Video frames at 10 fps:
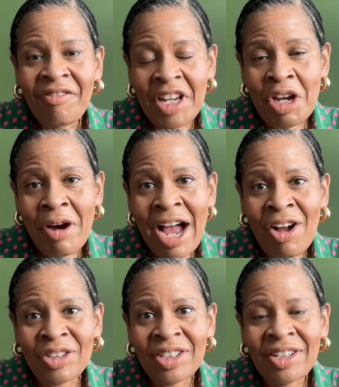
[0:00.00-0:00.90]
figure
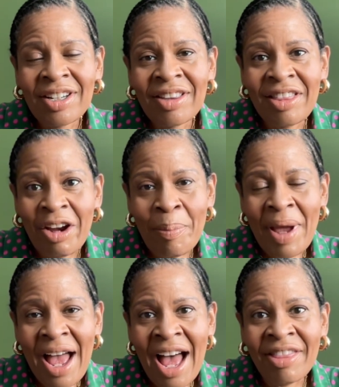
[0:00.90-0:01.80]
out their
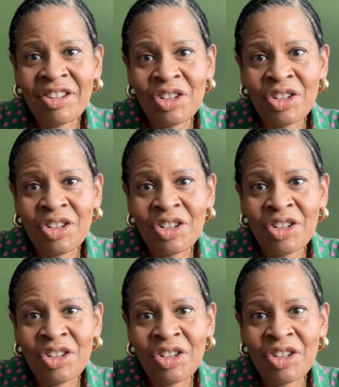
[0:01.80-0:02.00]
path